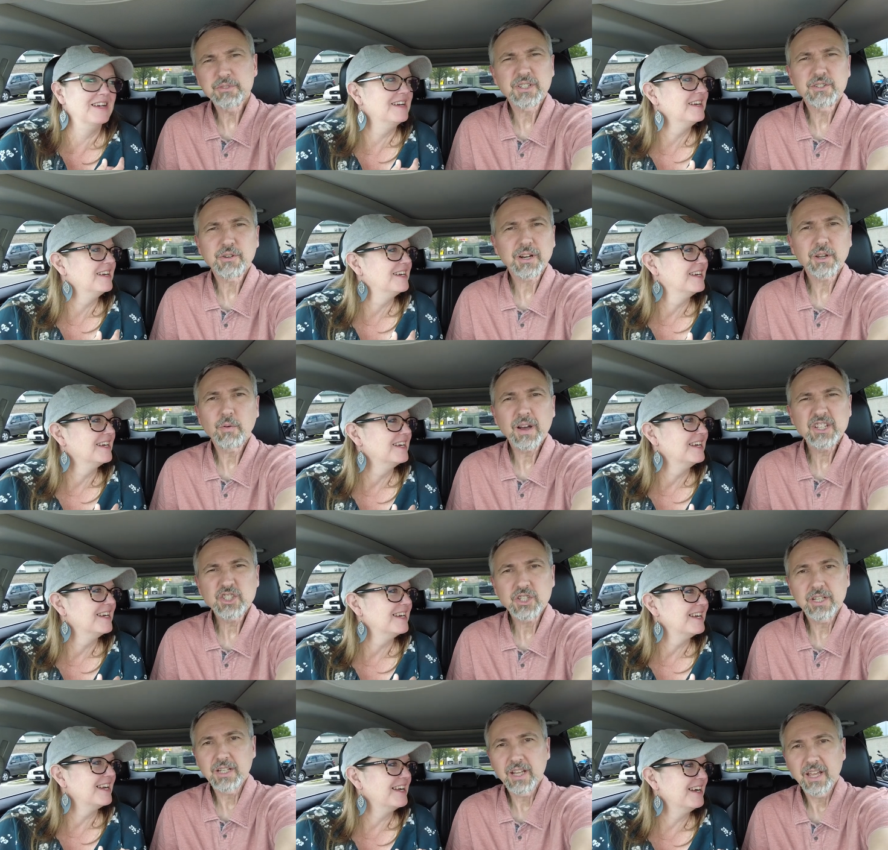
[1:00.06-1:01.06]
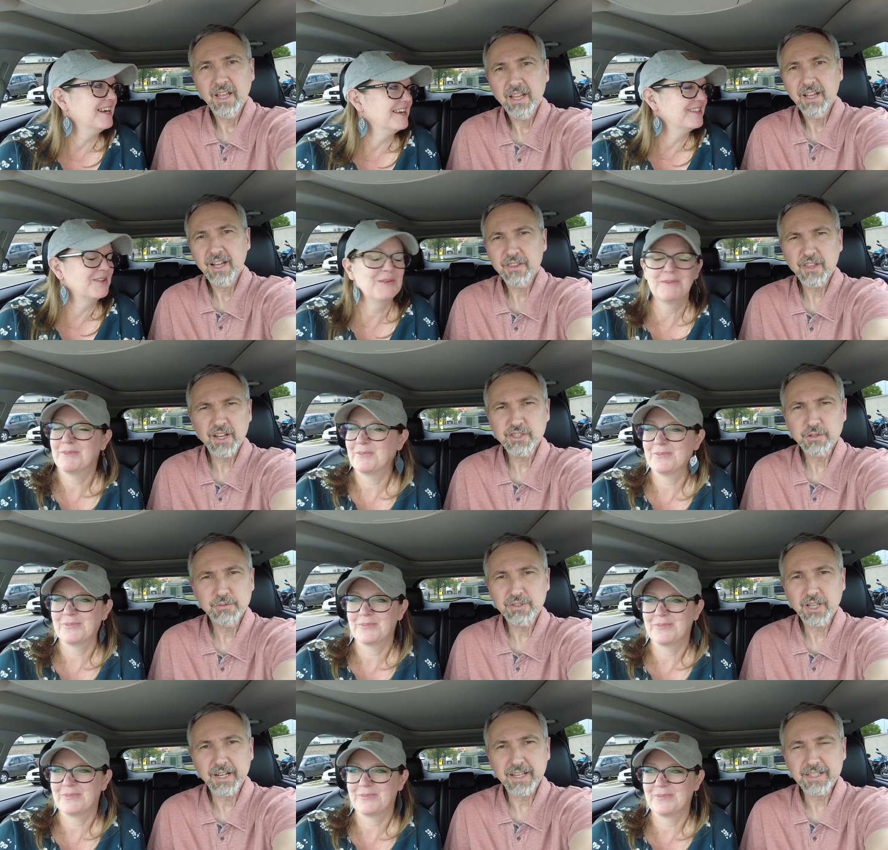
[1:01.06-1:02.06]
Speaker 1: was a
Speaker 2: trick question. Uh, no. I thought she
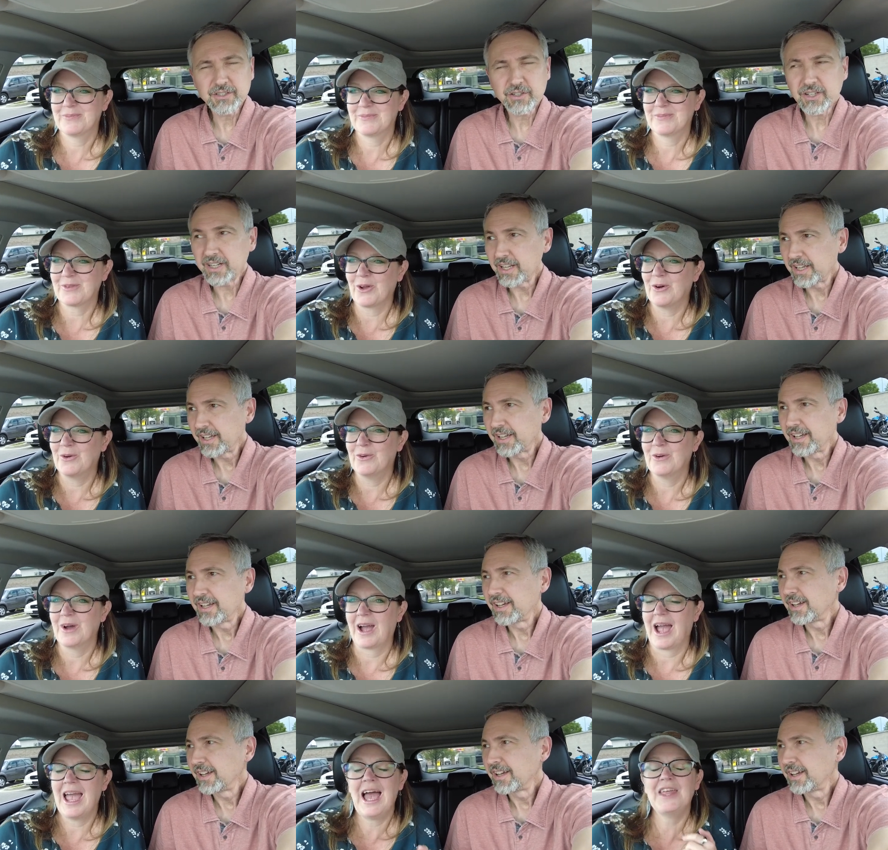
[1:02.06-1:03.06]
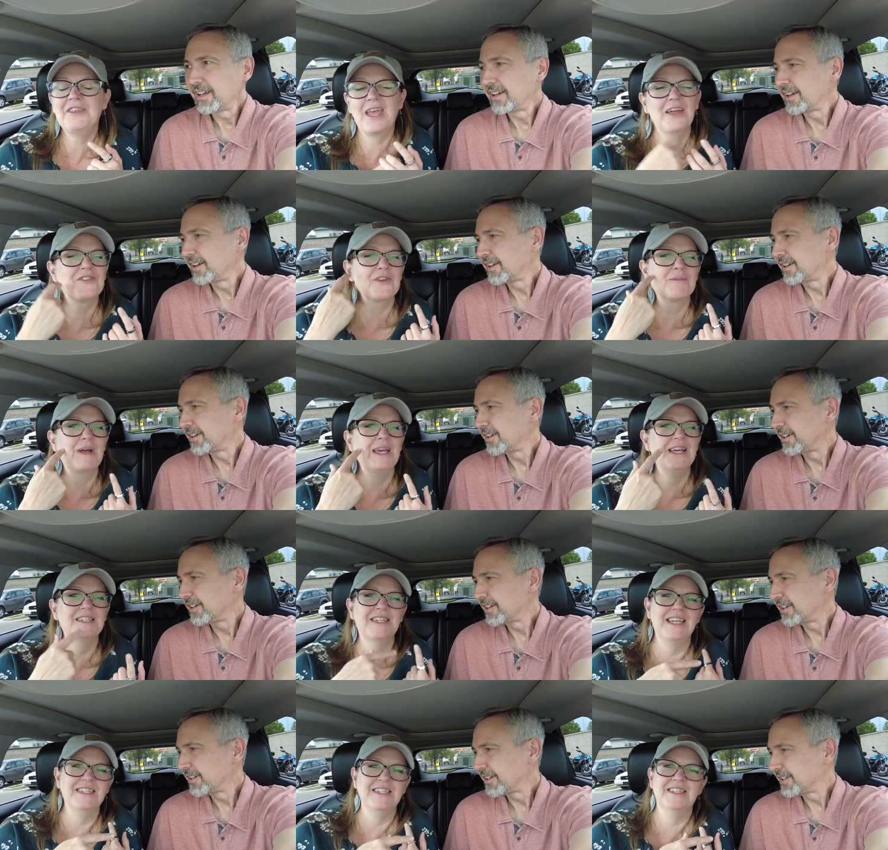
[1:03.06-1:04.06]
was going to answer.
Speaker 1: No, I had the answer in my head
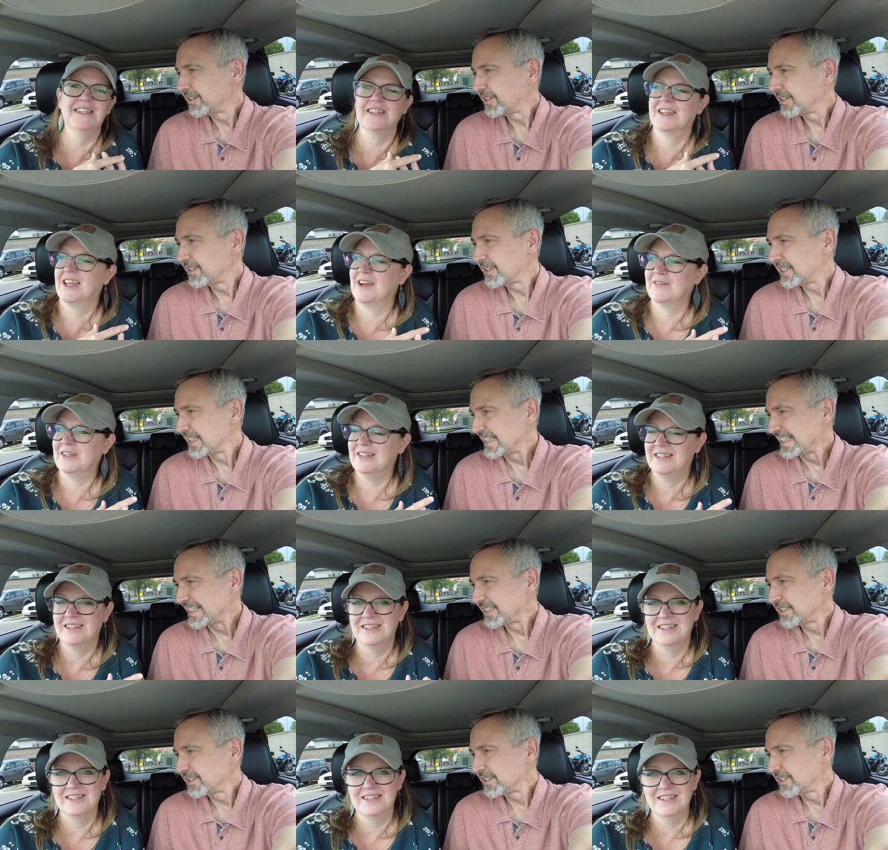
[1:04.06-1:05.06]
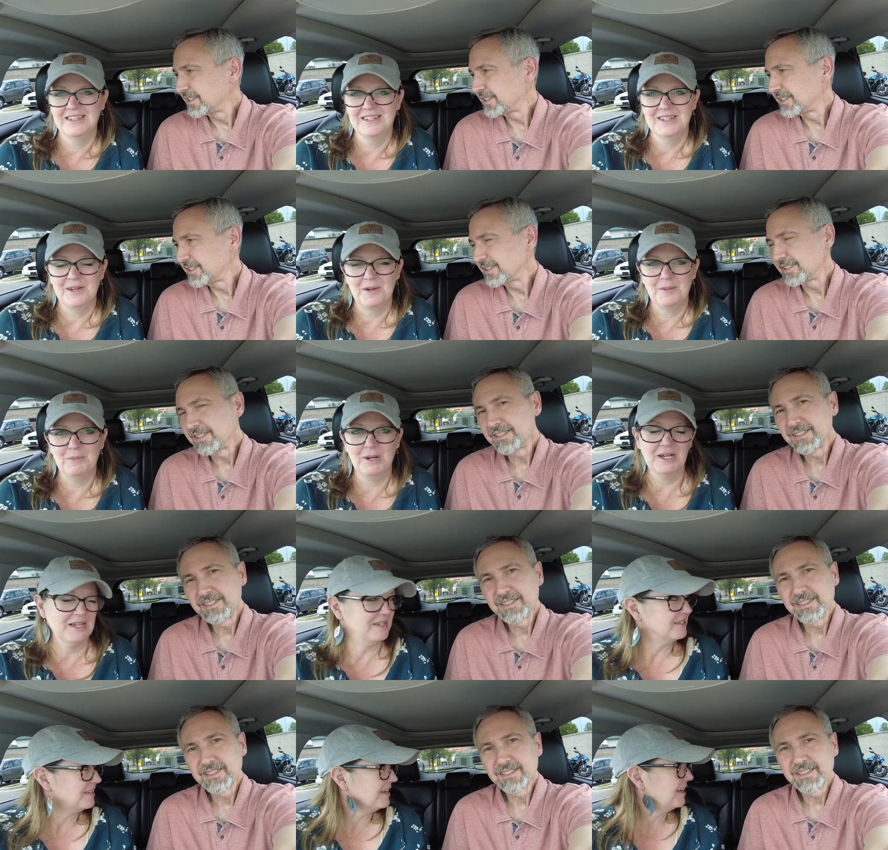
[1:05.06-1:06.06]
in case he didn't have it. But
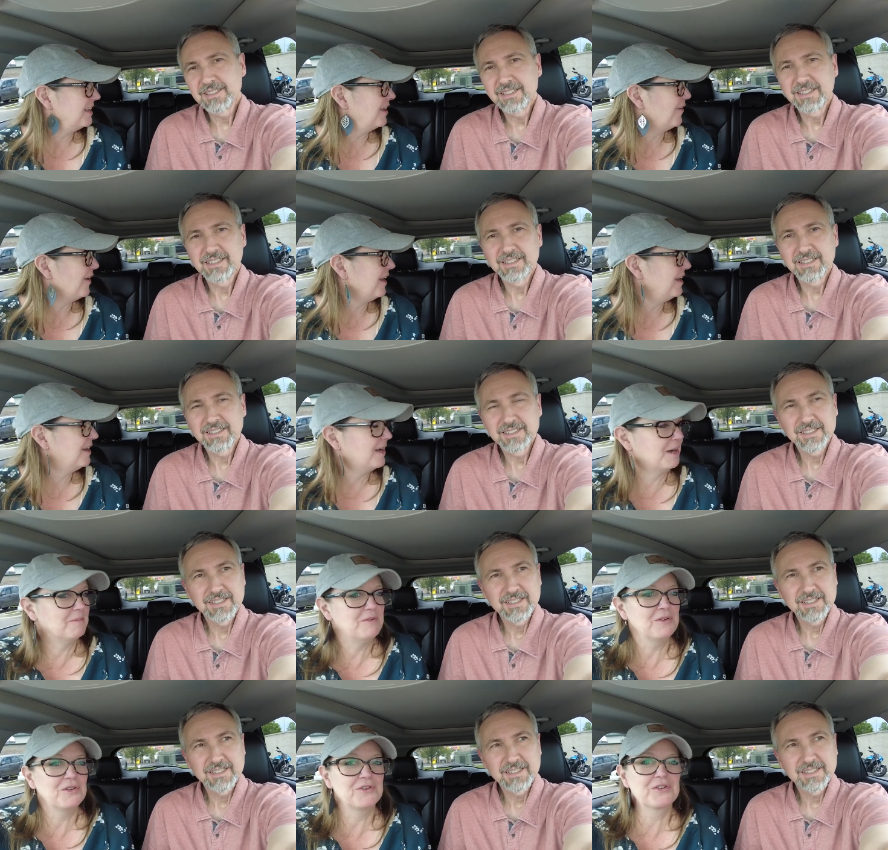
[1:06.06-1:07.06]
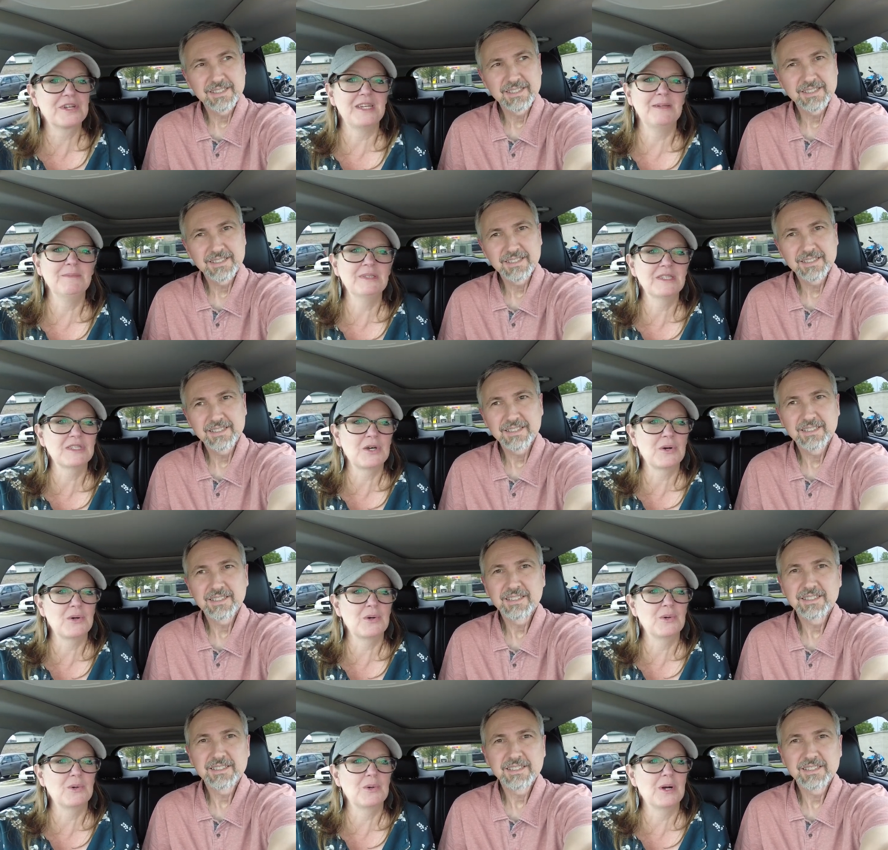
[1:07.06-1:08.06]
anyway, um, Field of Dreams.
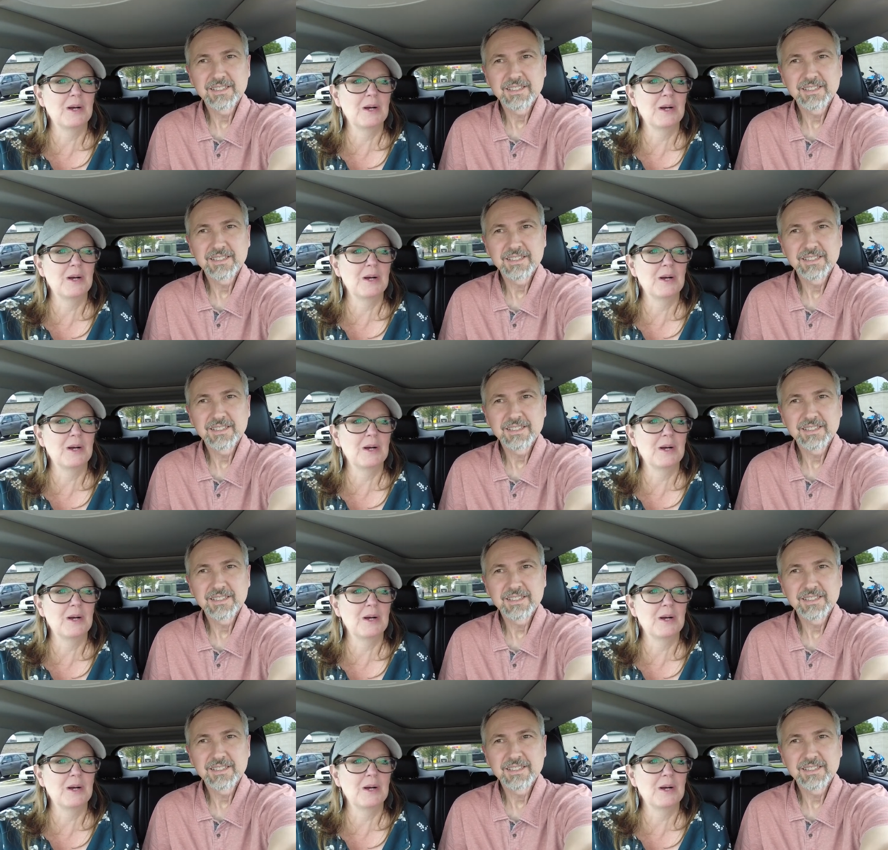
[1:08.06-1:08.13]
So